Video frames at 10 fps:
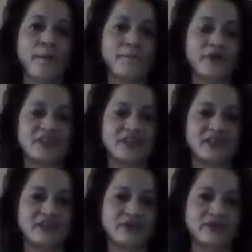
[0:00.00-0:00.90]

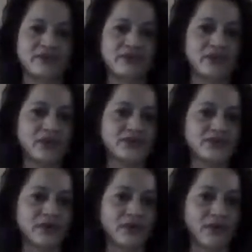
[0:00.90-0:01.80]
President Johnson also
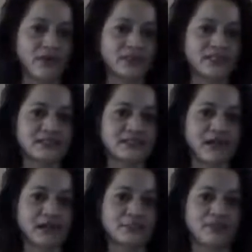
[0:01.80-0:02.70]
announced a
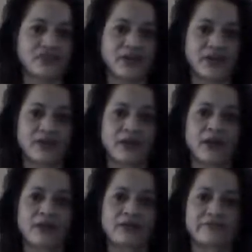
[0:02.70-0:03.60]
second project
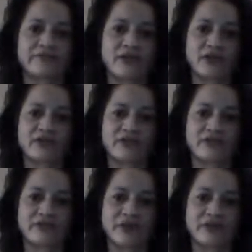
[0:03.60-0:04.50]
to follow
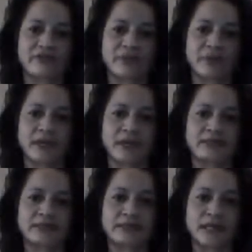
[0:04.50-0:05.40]
children from the Head
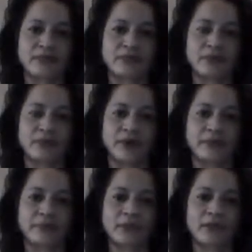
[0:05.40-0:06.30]
Start program.